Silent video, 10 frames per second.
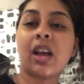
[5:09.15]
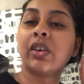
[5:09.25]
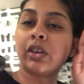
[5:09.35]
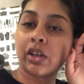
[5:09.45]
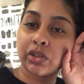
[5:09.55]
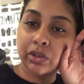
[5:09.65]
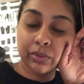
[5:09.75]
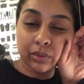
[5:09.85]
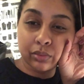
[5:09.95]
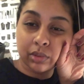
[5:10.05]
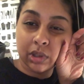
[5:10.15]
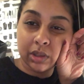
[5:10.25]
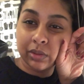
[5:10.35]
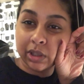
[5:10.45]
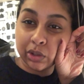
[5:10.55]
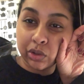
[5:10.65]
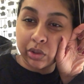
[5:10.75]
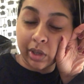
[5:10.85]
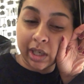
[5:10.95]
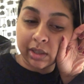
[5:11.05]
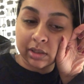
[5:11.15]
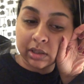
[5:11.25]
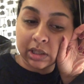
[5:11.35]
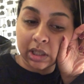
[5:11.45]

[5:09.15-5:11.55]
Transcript: I don't know I just feel really really stressed